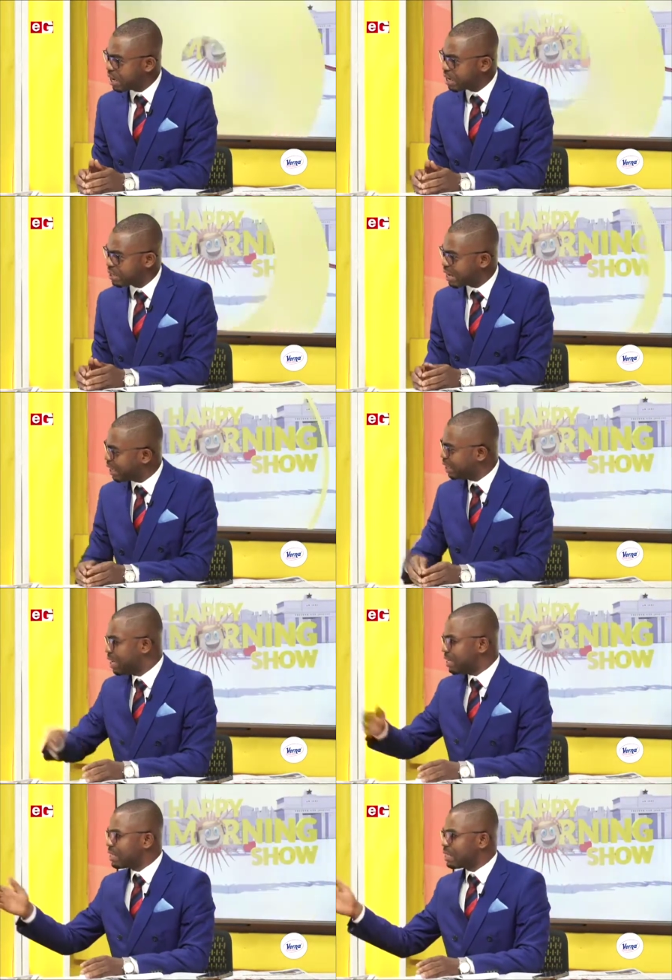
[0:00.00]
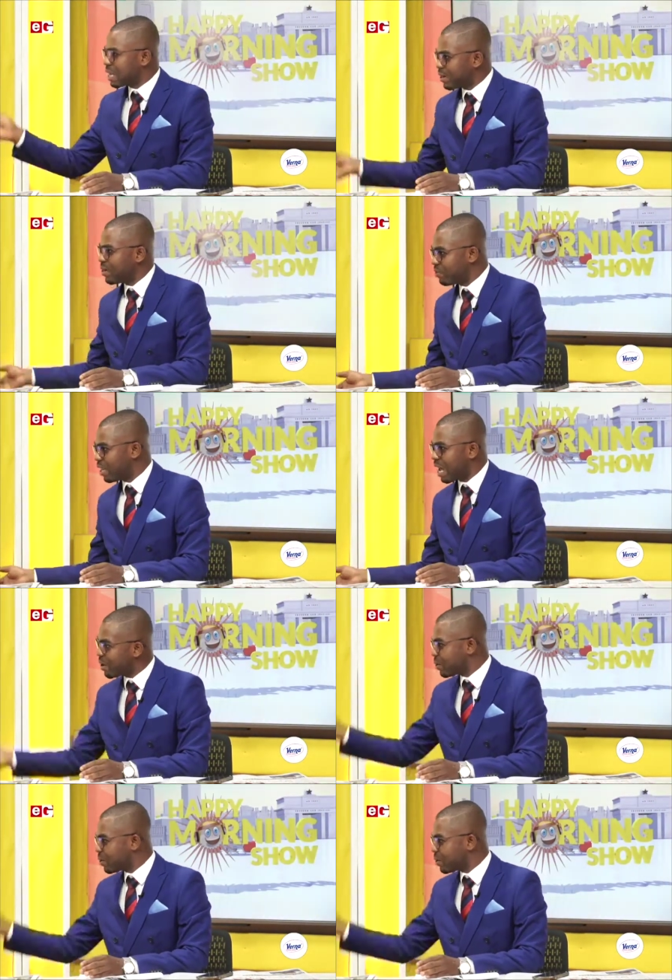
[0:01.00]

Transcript: has done. This side of the house